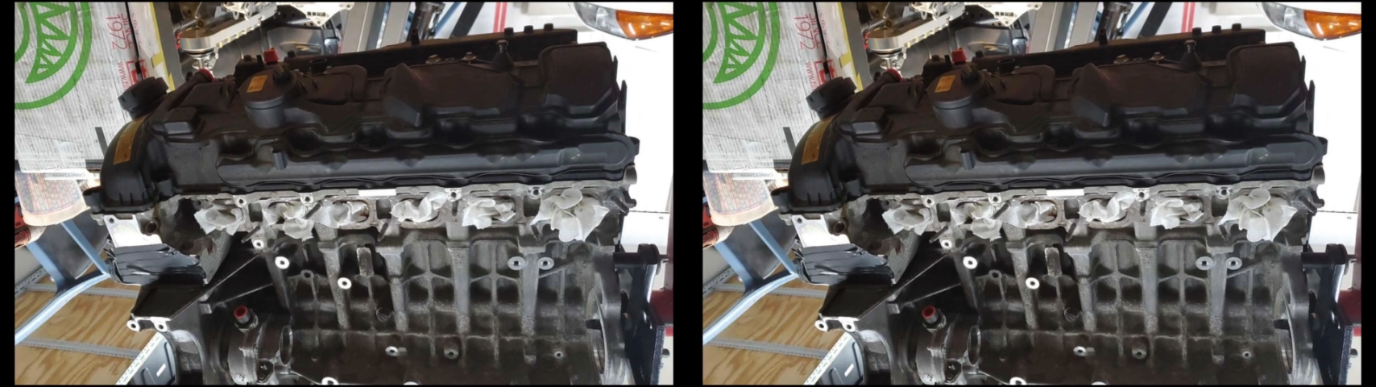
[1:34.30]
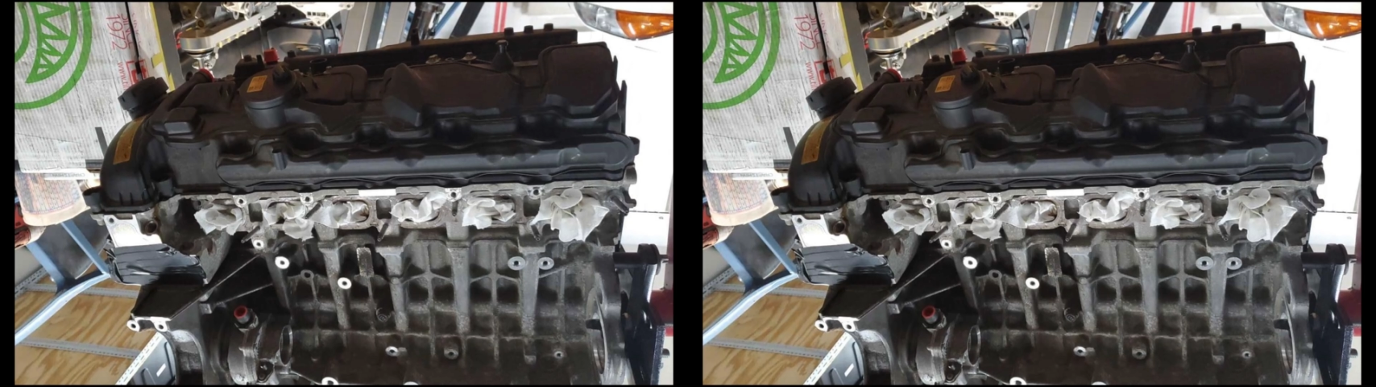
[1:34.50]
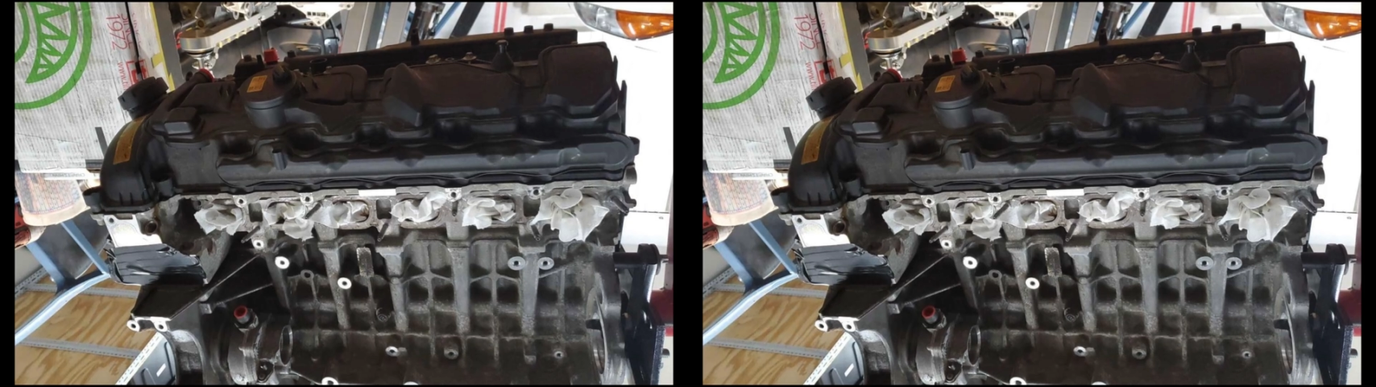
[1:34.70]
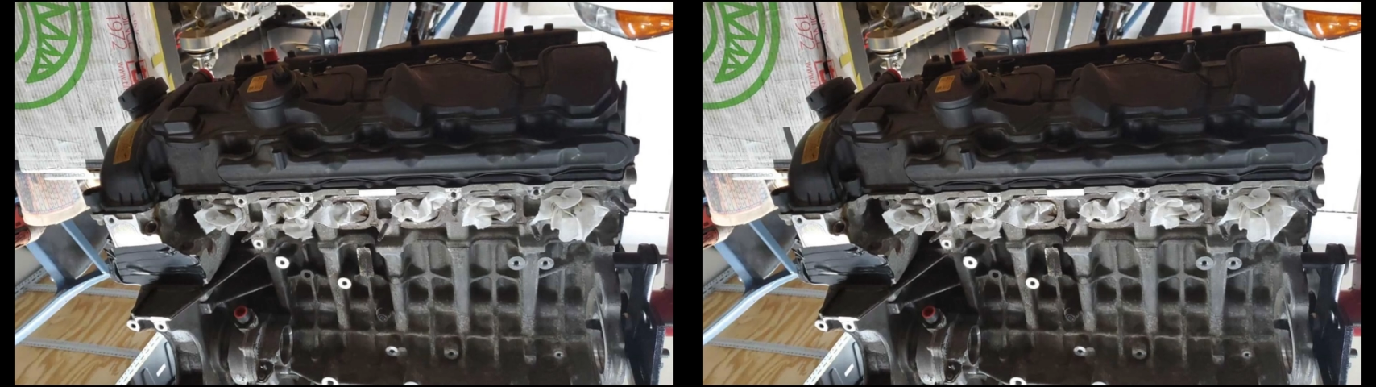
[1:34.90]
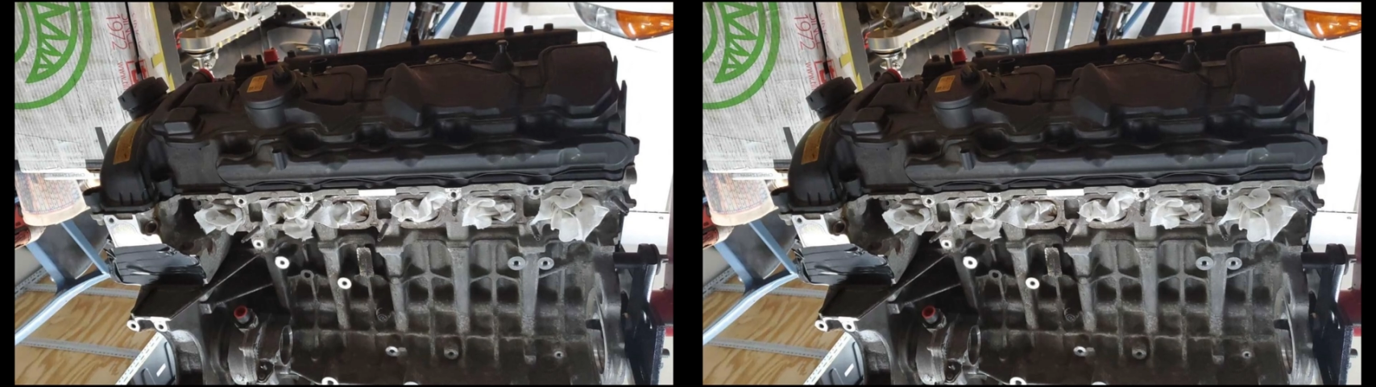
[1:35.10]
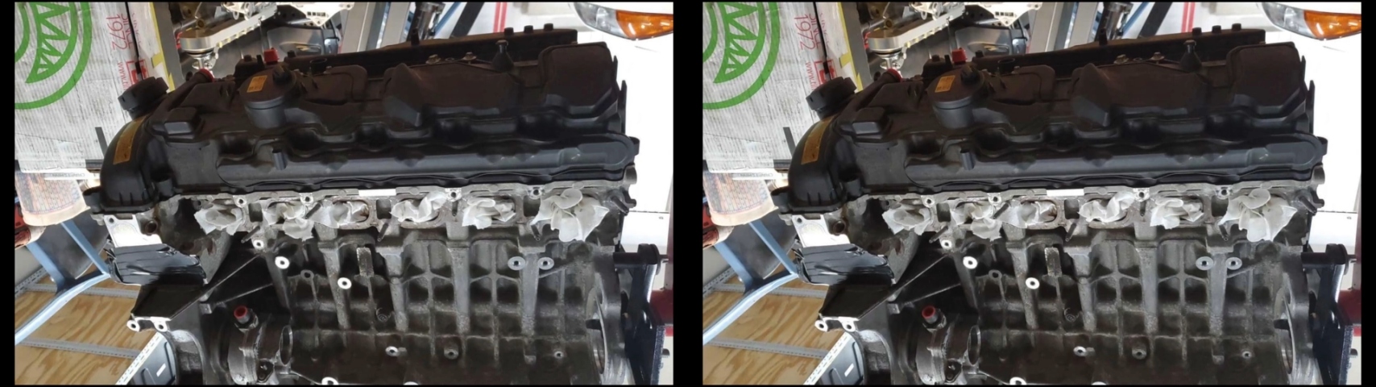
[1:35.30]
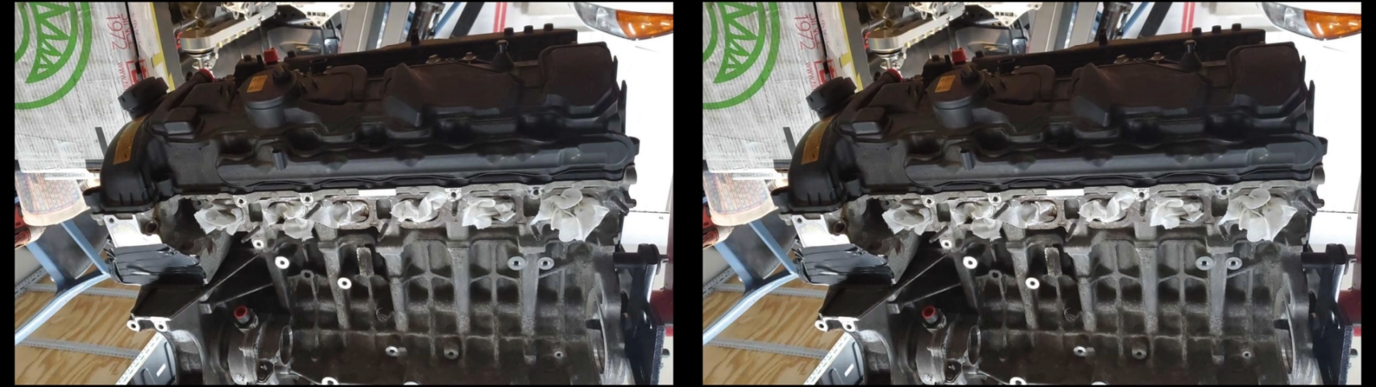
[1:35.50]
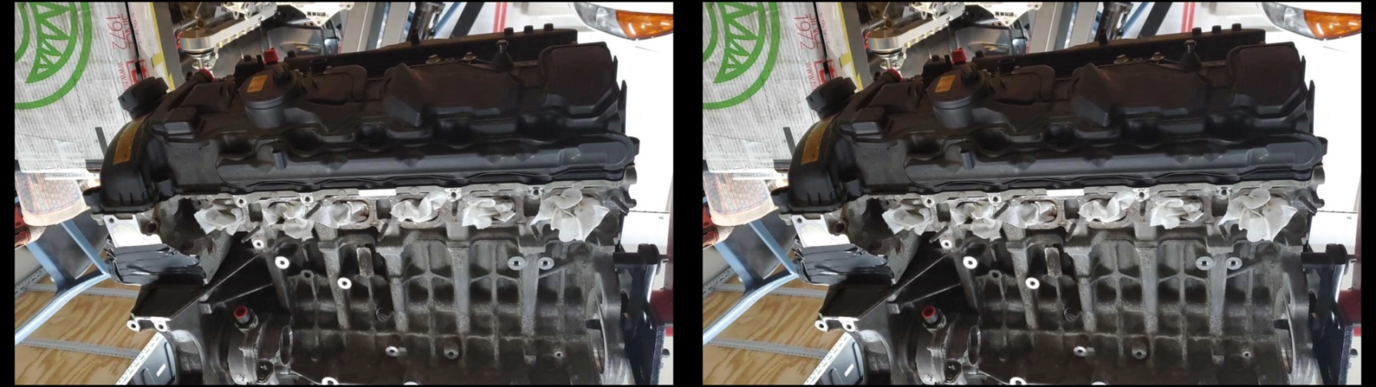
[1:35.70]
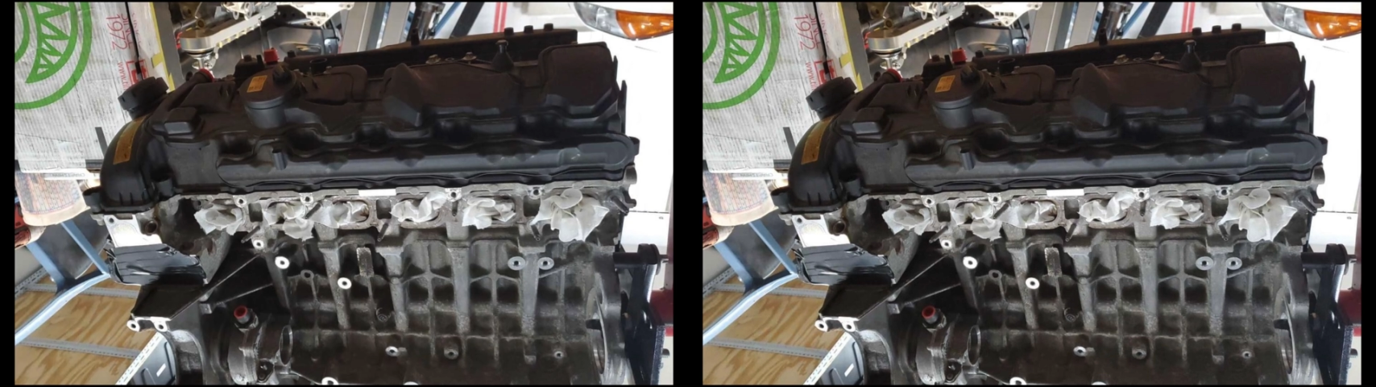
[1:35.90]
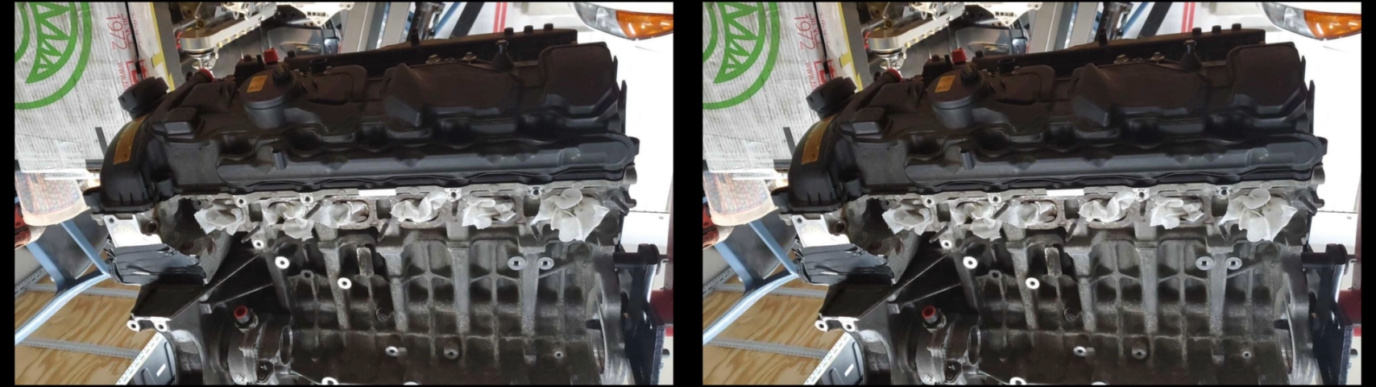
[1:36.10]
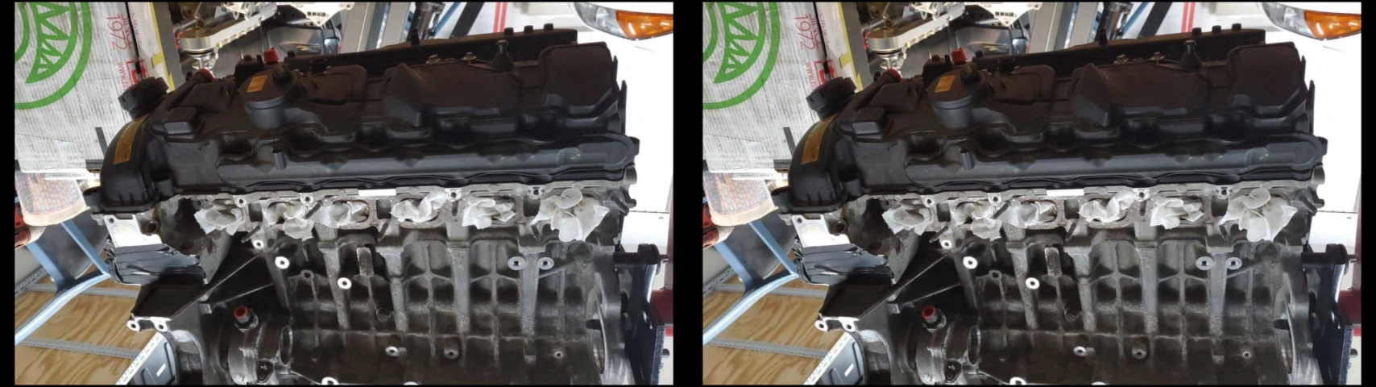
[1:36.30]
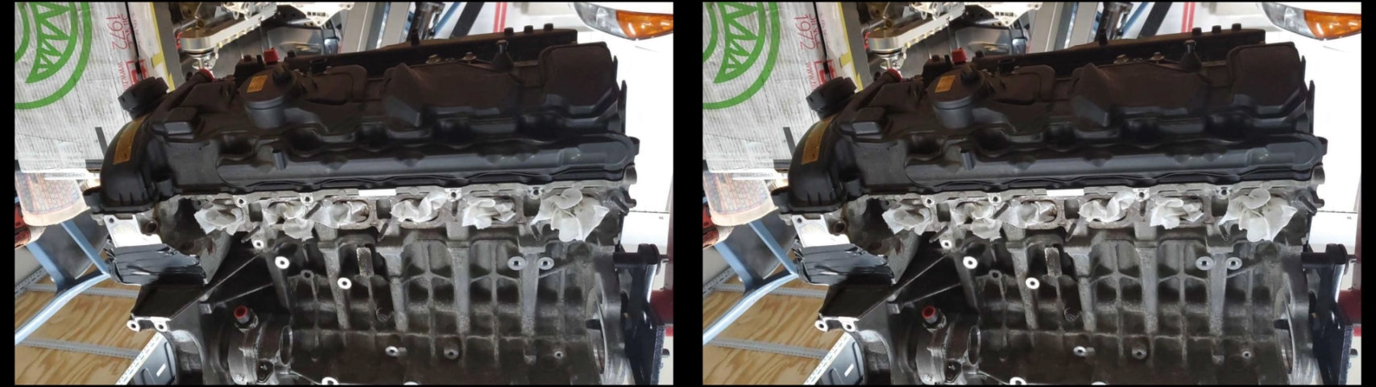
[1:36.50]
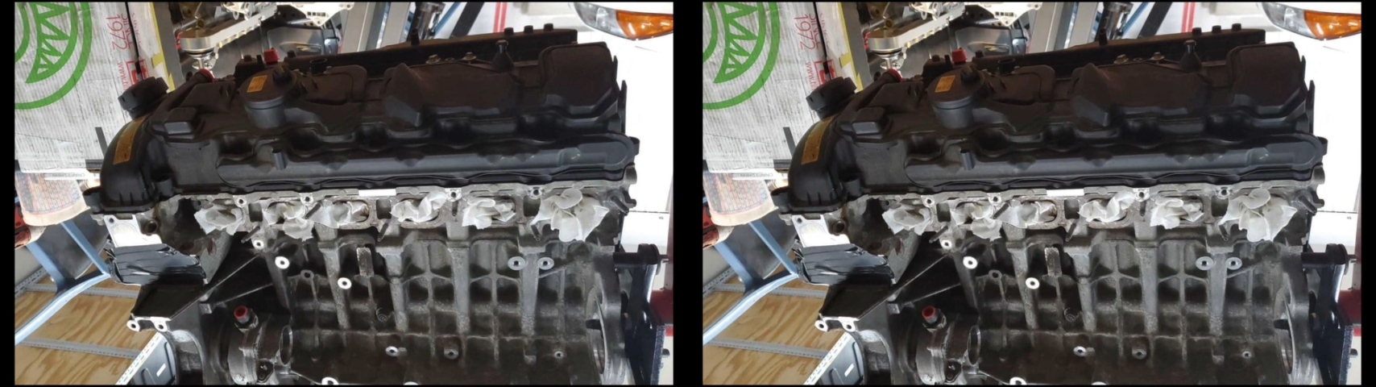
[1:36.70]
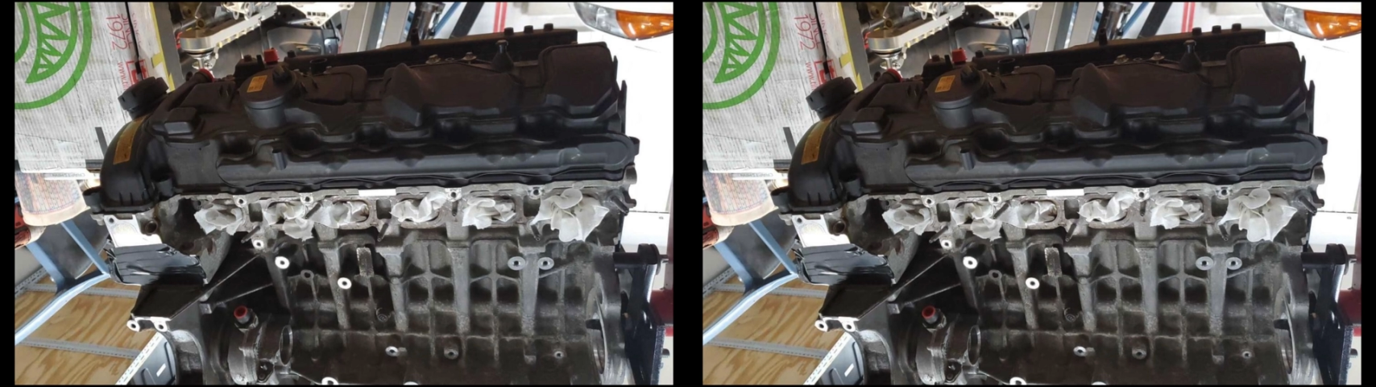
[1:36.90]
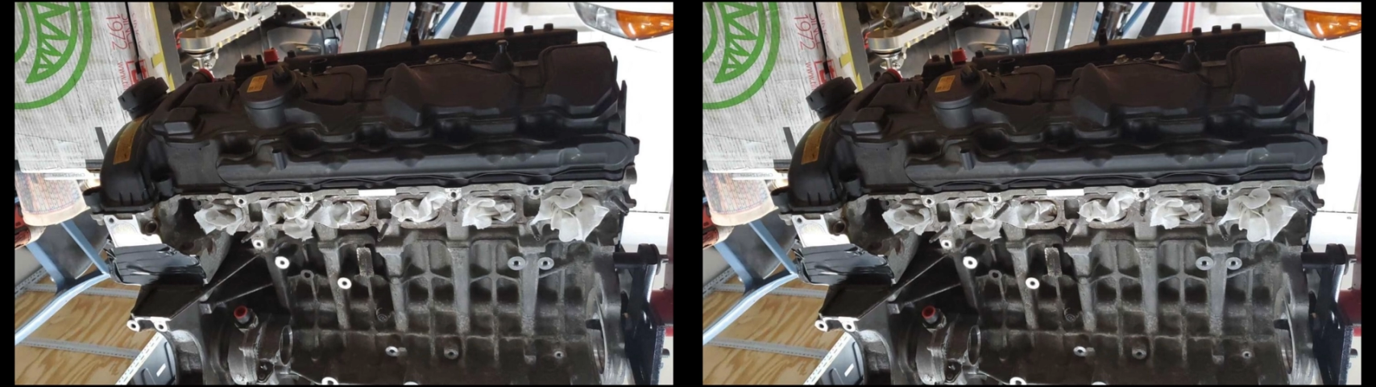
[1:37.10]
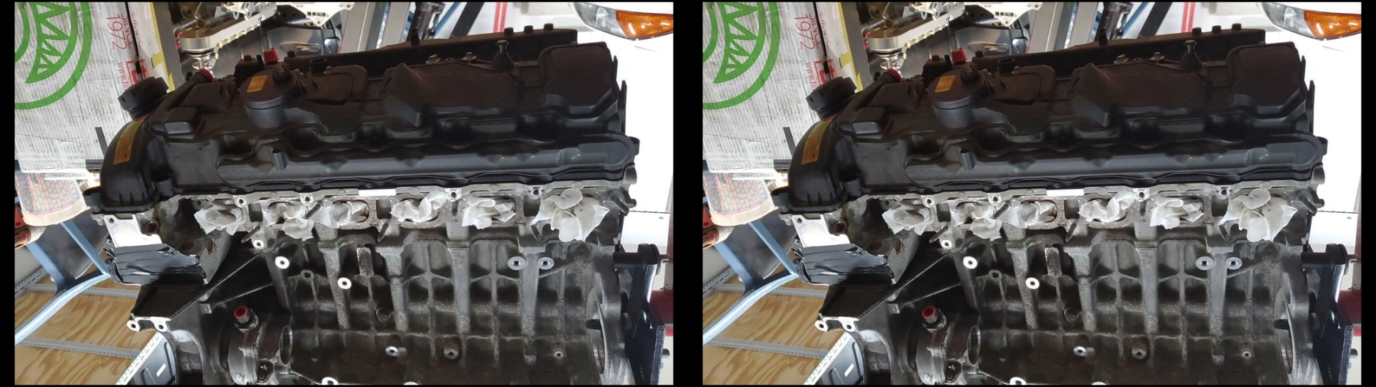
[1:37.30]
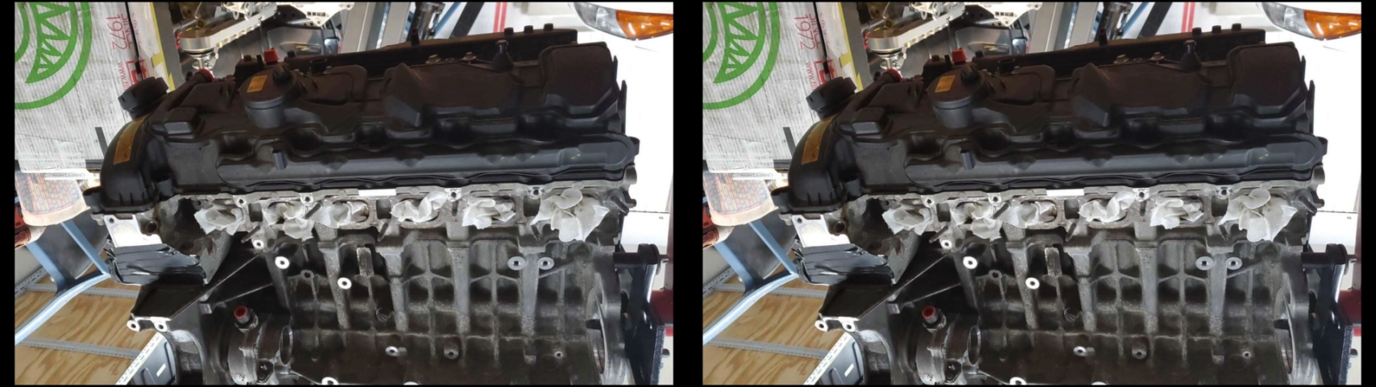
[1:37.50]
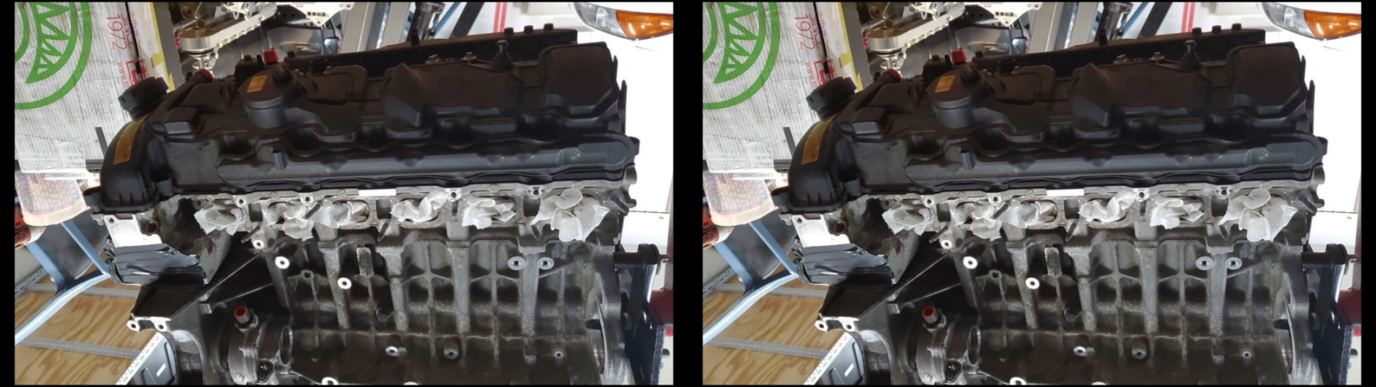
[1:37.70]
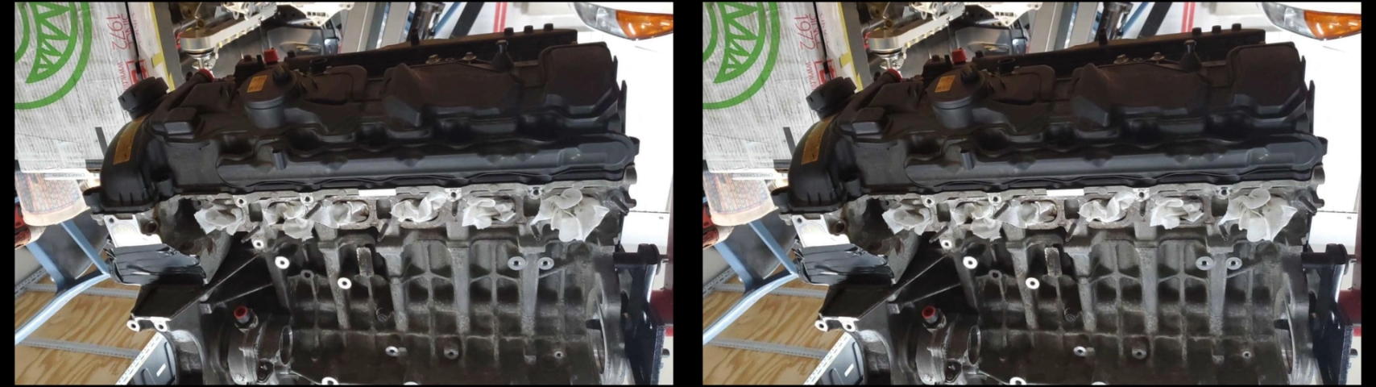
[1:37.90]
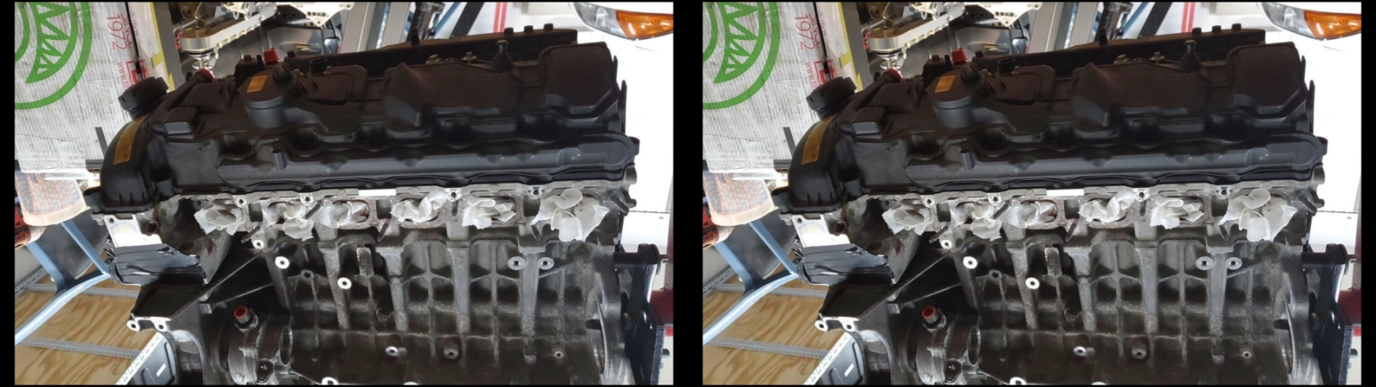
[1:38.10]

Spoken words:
[unreadable: no face in view]